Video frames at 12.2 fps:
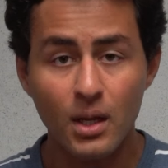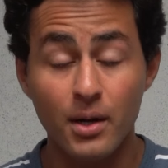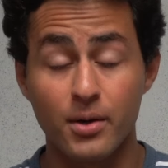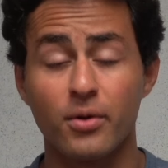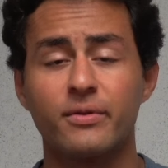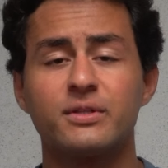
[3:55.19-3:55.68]

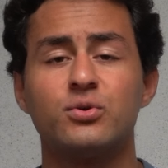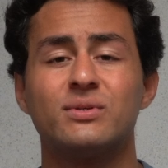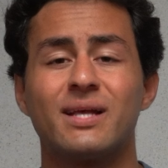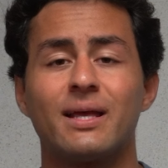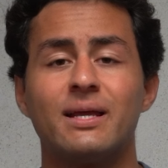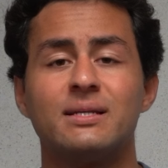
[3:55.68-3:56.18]
Another thing, too, is
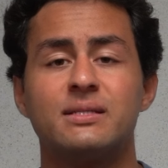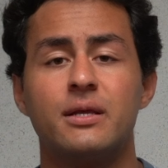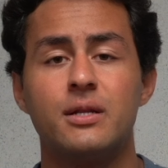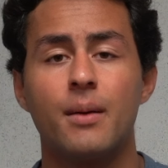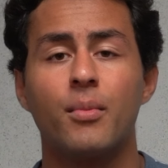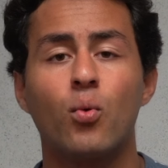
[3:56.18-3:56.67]
that it is the
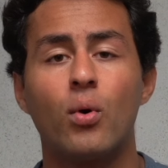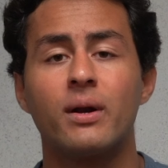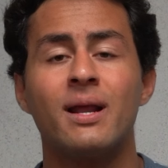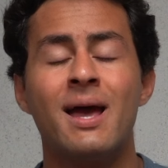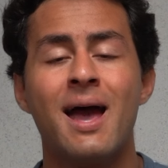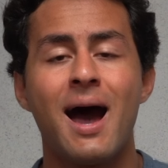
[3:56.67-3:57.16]
number
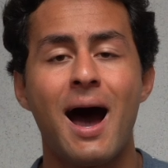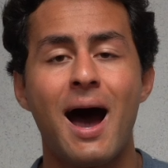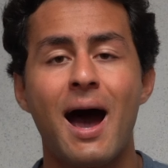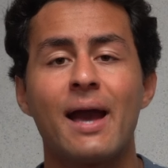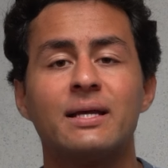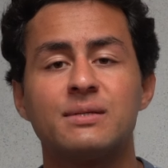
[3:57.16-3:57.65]
one
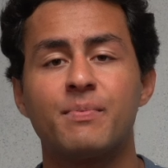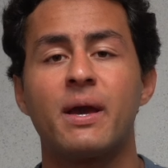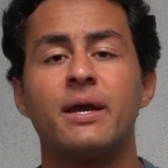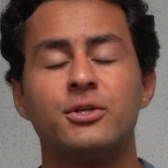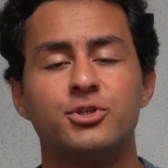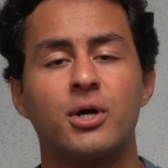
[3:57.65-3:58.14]
highest
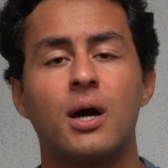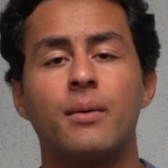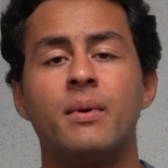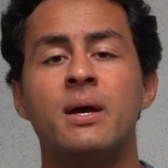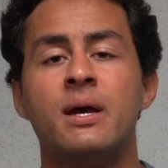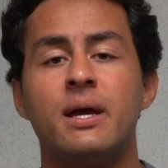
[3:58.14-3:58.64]
paying
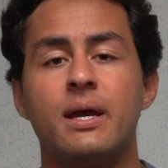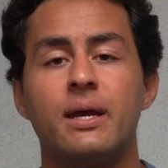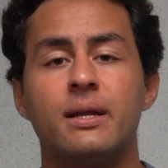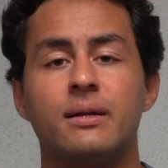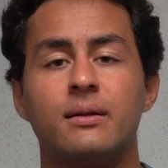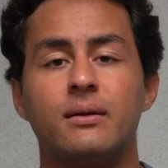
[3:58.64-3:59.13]
job
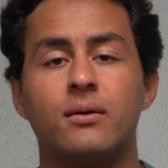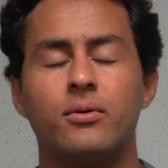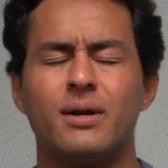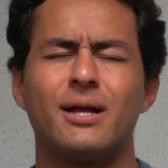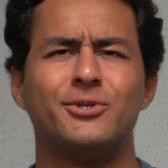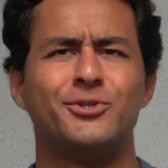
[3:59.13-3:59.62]
in
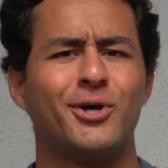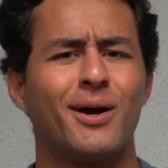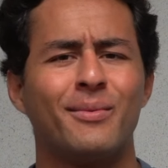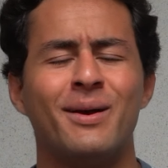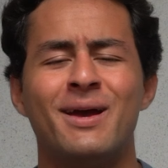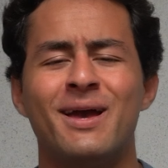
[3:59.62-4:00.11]
or not job.